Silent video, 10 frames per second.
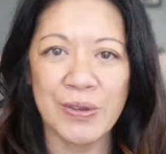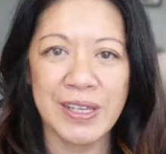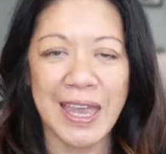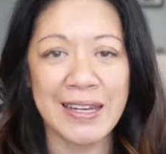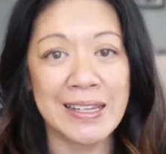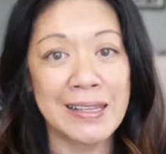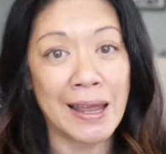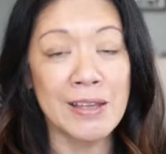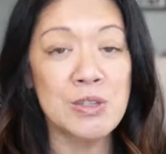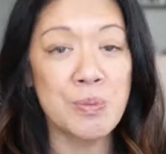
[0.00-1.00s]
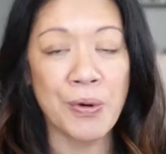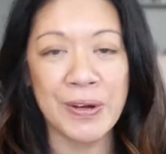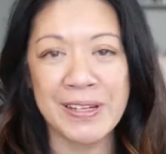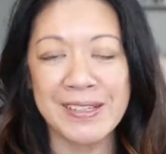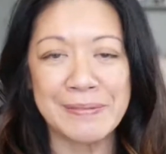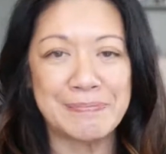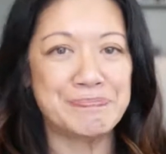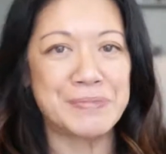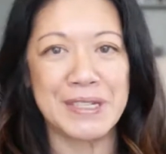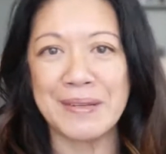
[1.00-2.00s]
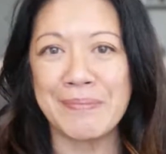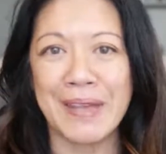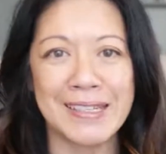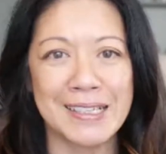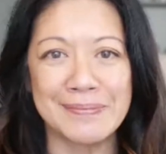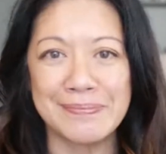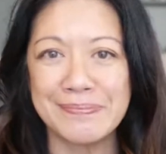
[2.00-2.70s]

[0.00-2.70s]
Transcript: the candidate I supported didn't make it.